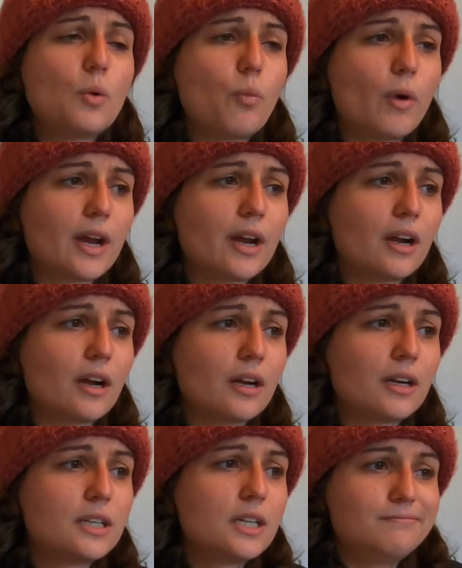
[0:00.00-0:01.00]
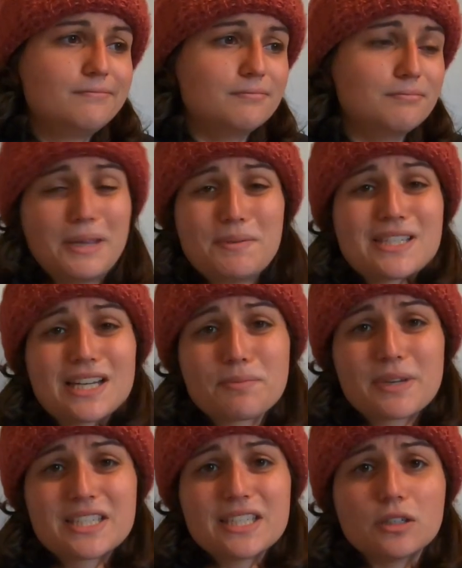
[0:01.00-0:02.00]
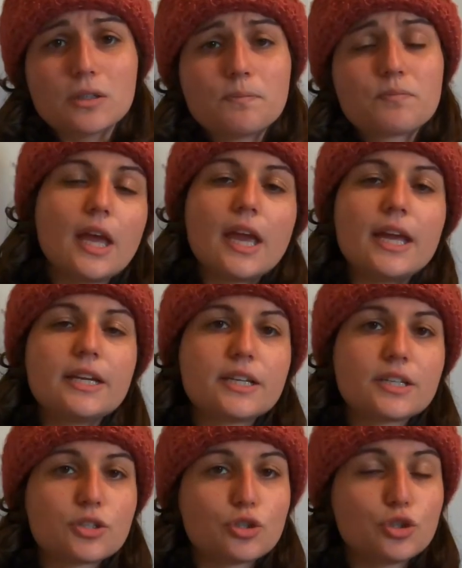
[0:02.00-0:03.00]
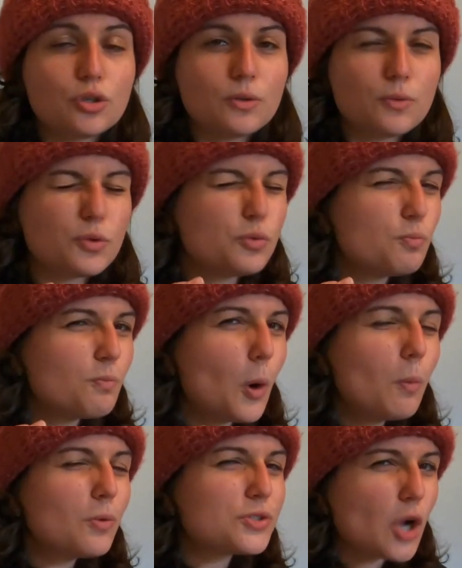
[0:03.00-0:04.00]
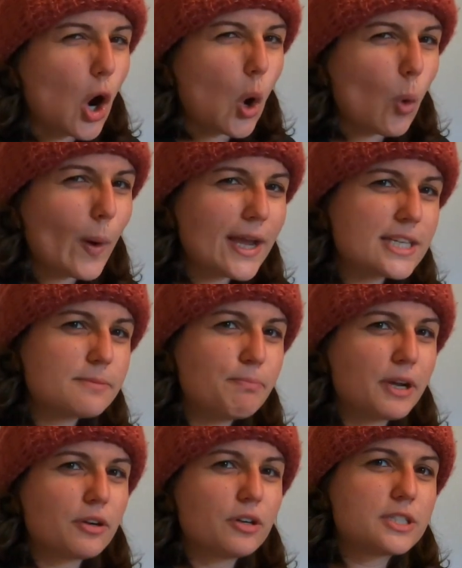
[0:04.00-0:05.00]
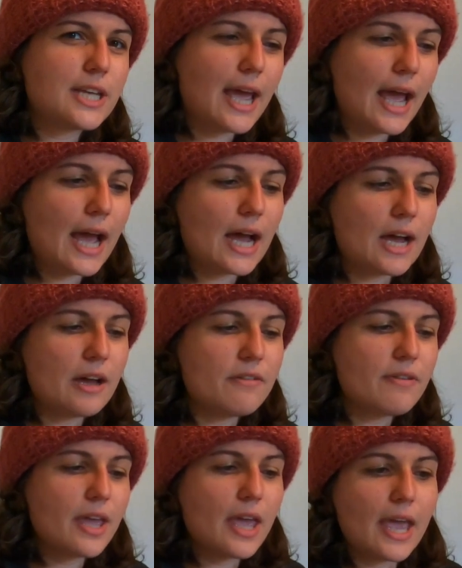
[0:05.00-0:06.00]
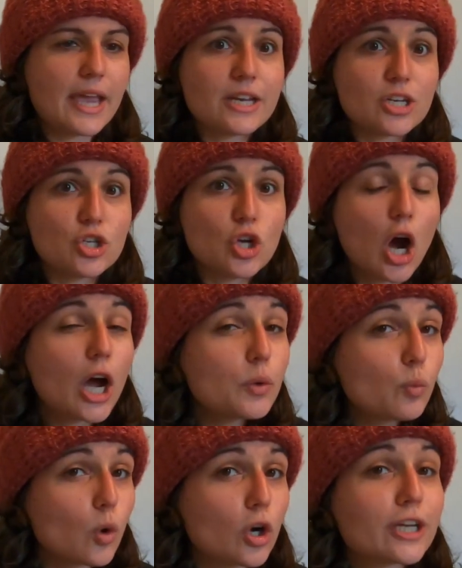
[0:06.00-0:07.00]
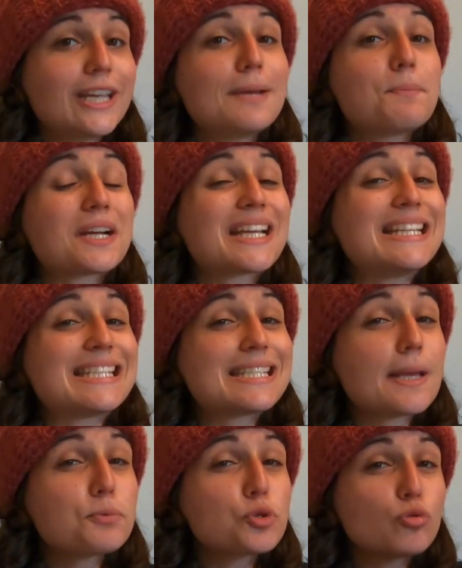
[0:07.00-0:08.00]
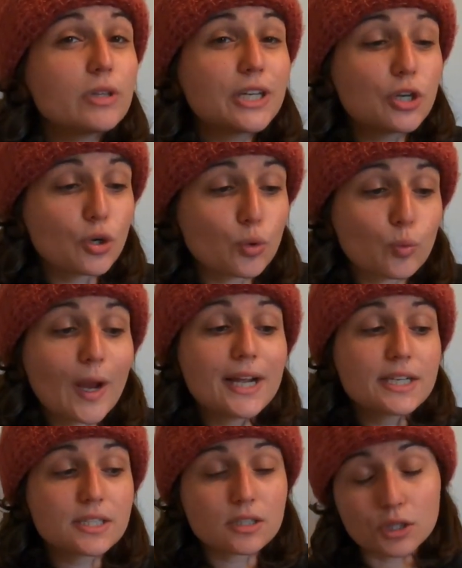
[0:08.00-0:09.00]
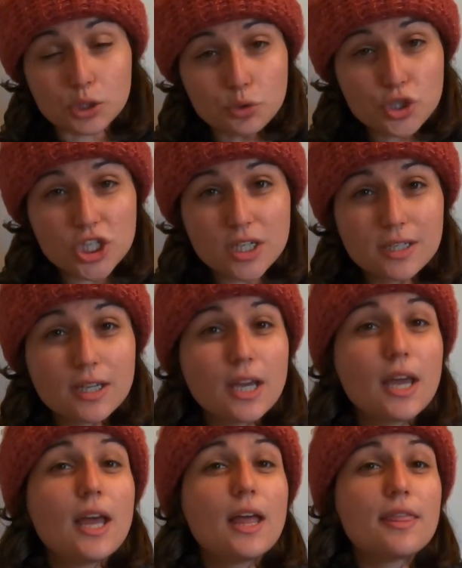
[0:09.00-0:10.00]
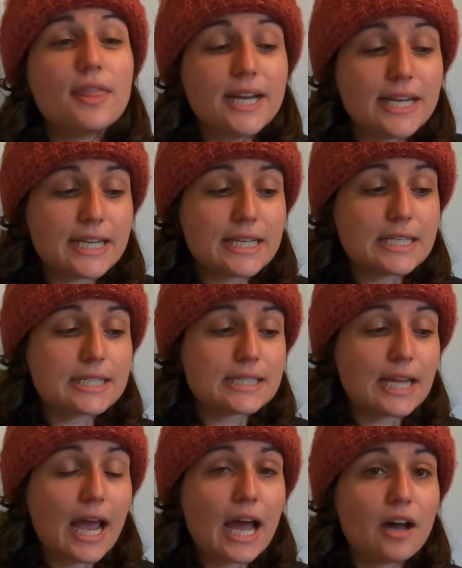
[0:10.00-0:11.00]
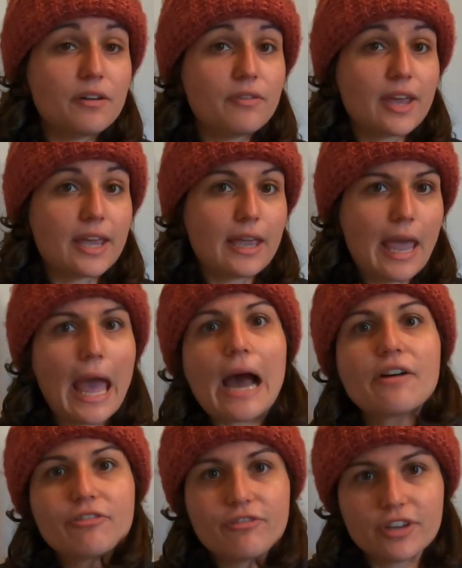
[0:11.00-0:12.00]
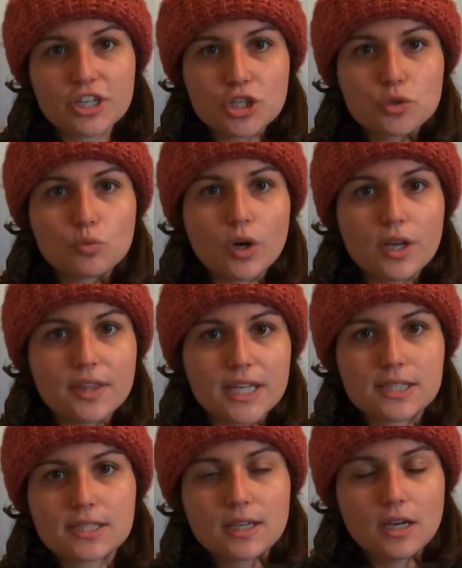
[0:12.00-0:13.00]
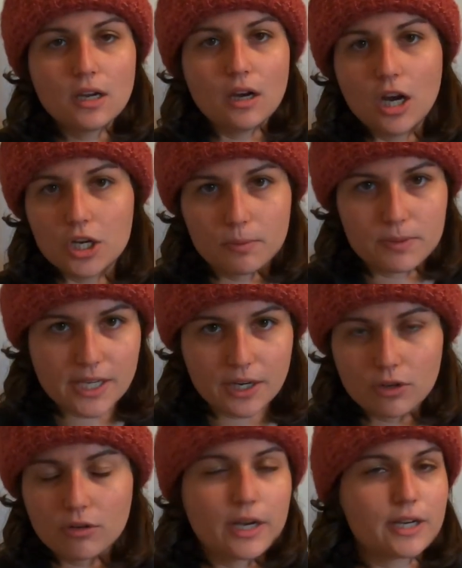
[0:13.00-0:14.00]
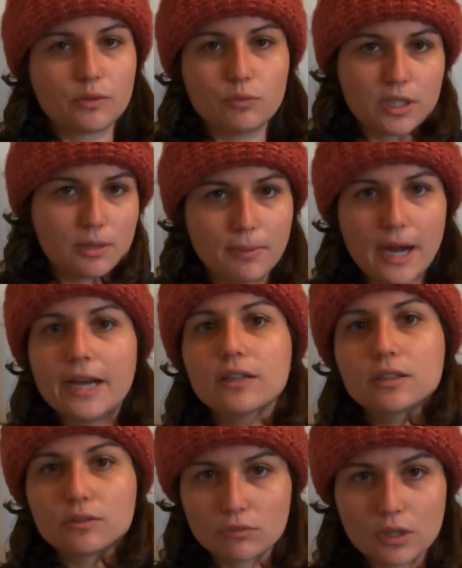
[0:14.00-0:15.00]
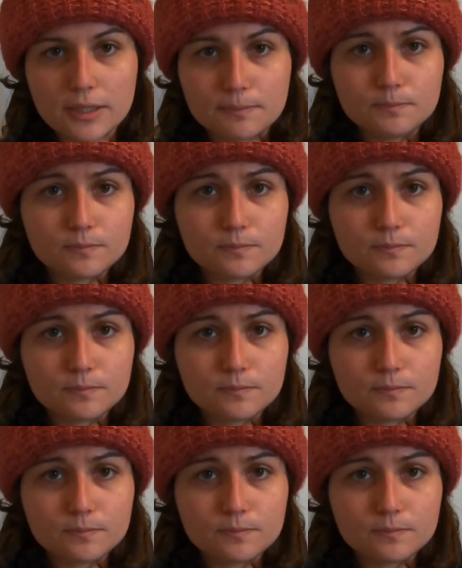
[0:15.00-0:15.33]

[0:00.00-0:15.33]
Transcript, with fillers: where maybe it's not a big deal. It is almost always better to have a non-working but conceptually correct solution than it is to have a half-finished one that's 100% correct and would compile and run.